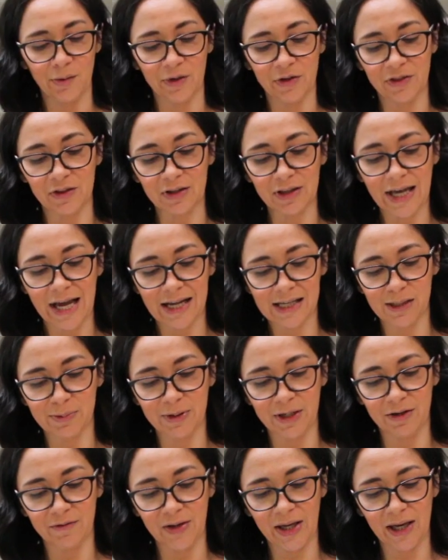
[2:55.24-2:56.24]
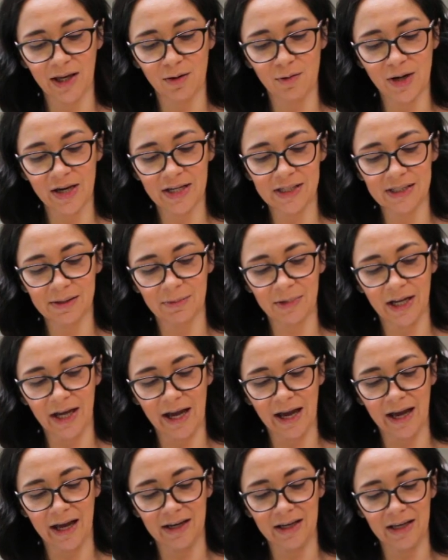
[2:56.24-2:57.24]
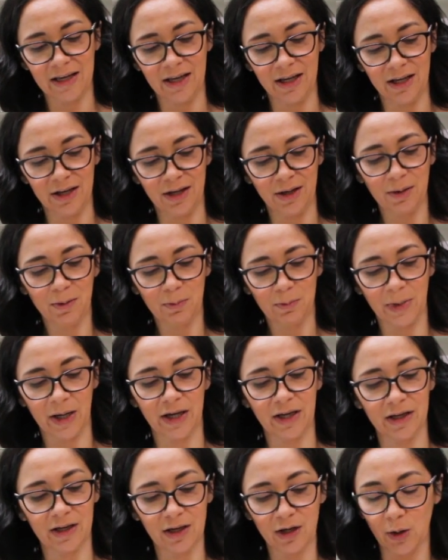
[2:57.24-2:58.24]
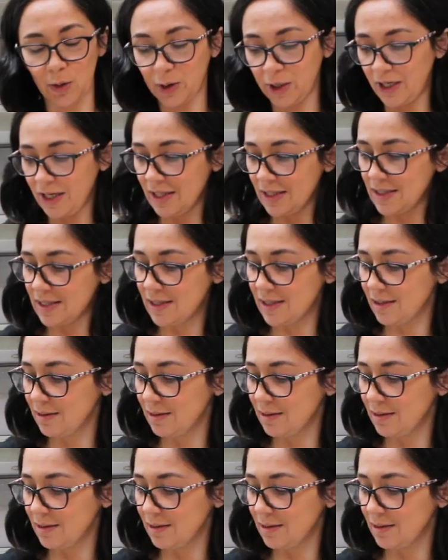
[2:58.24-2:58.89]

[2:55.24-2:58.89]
With the last bit of egg whites, I'm gonna add in my coconut